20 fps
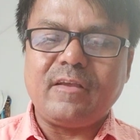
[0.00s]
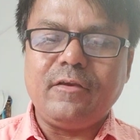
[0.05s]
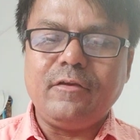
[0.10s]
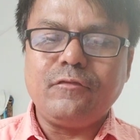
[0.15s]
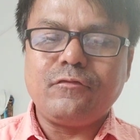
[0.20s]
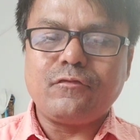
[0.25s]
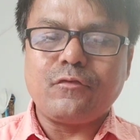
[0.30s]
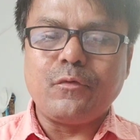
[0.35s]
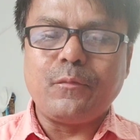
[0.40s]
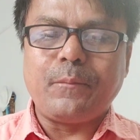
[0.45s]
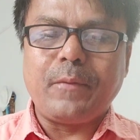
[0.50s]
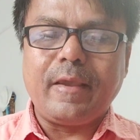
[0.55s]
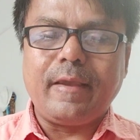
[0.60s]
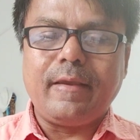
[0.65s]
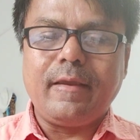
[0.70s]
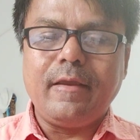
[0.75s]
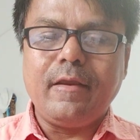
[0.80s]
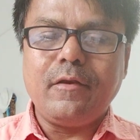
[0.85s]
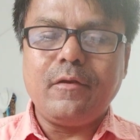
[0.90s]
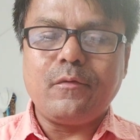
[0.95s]
is to
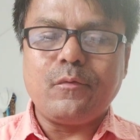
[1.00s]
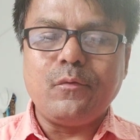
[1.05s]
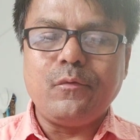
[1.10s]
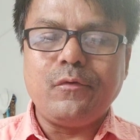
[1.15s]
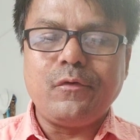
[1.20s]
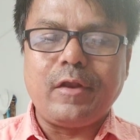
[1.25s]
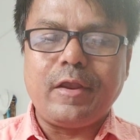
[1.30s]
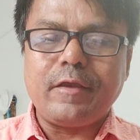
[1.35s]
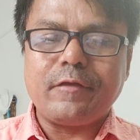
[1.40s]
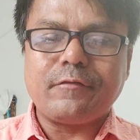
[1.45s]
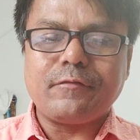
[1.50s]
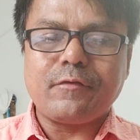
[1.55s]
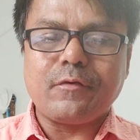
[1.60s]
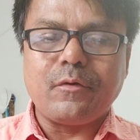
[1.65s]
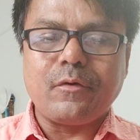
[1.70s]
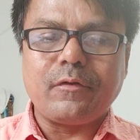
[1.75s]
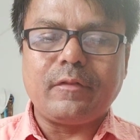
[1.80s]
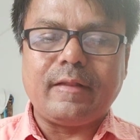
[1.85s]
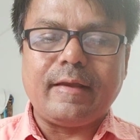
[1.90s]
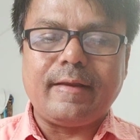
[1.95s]
begin to
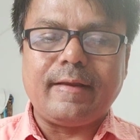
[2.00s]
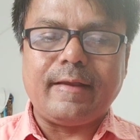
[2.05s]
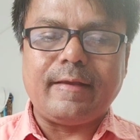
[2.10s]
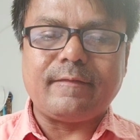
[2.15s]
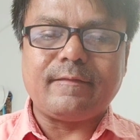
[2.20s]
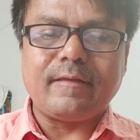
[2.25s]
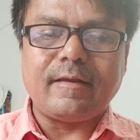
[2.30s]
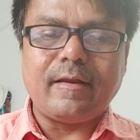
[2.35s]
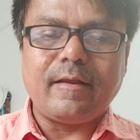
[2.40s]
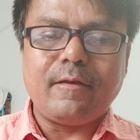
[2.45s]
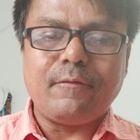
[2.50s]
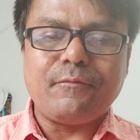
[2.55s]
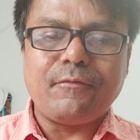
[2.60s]
restore the natural